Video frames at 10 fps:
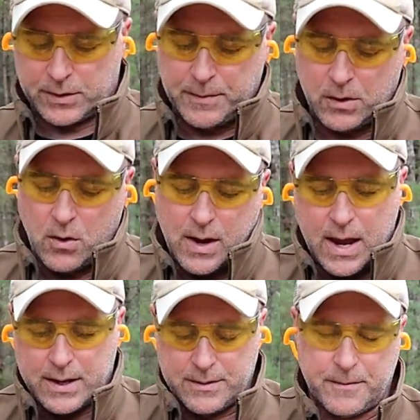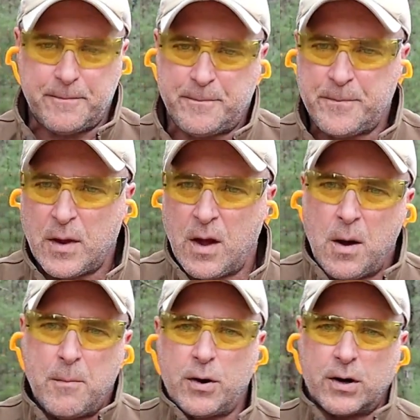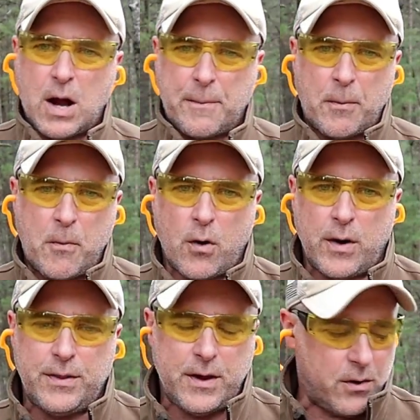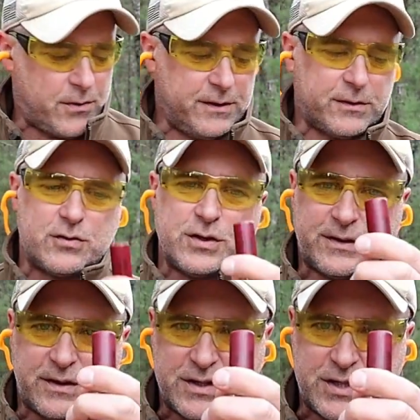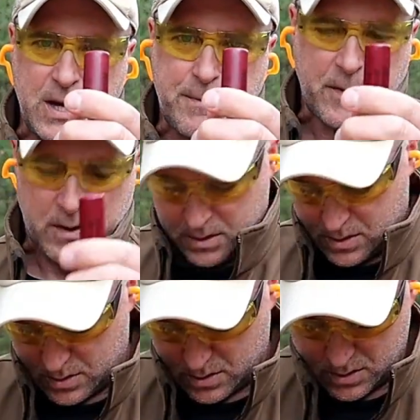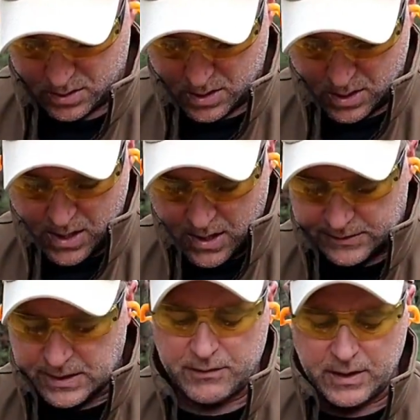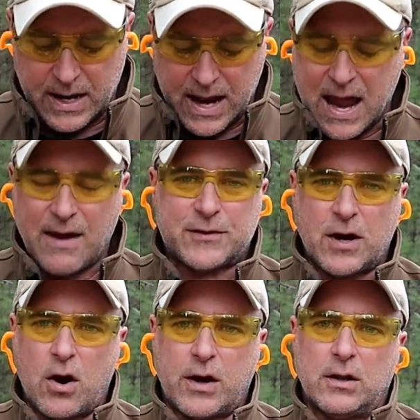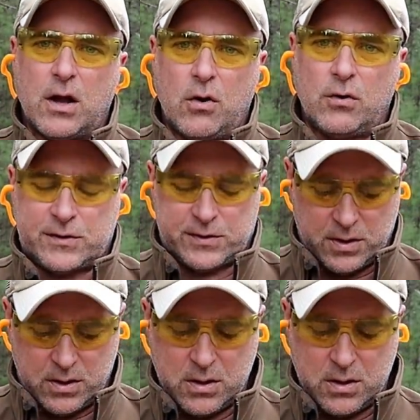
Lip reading: Let me go ahead and put a couple more in there. These are just the cheap 7.5 target loads.